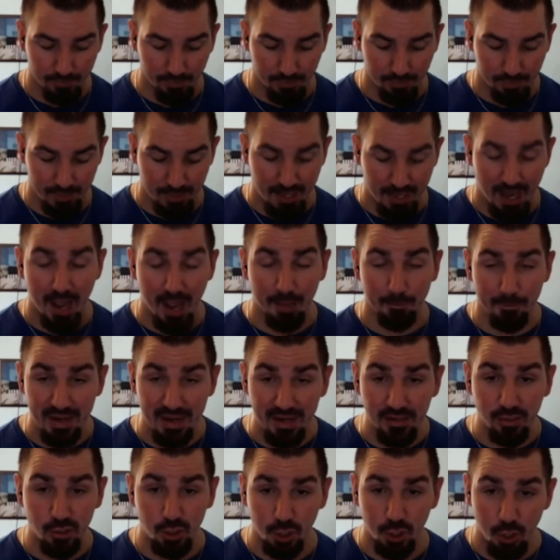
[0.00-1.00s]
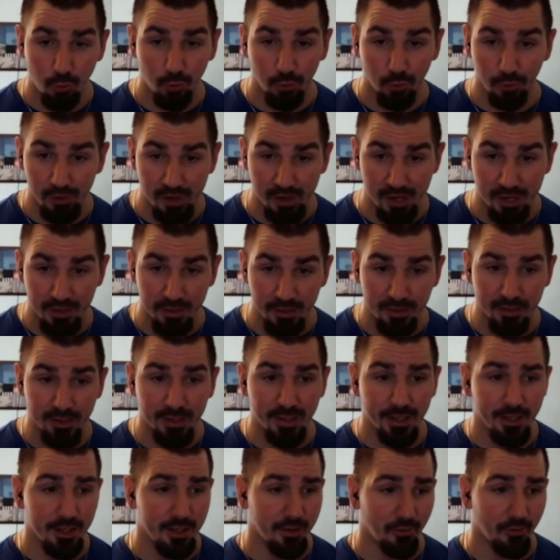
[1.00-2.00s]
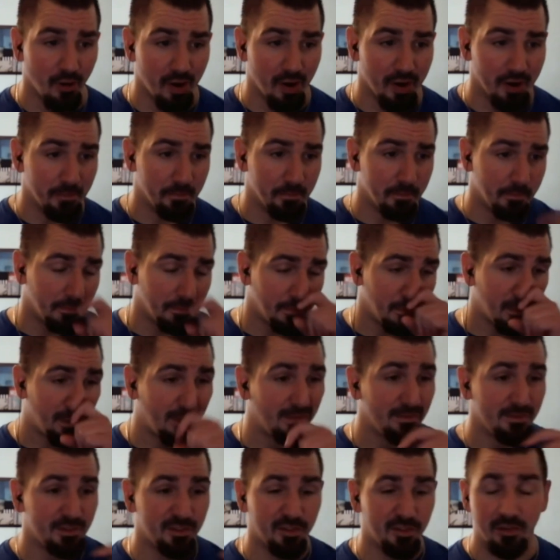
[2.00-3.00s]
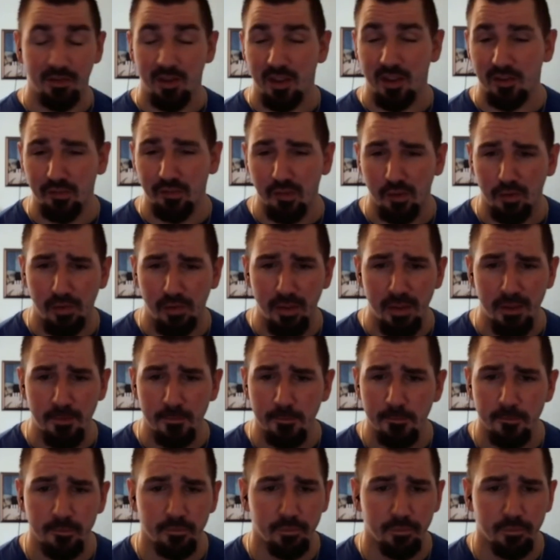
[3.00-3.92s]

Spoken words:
You got Mean Joe Green. Granted, statistically,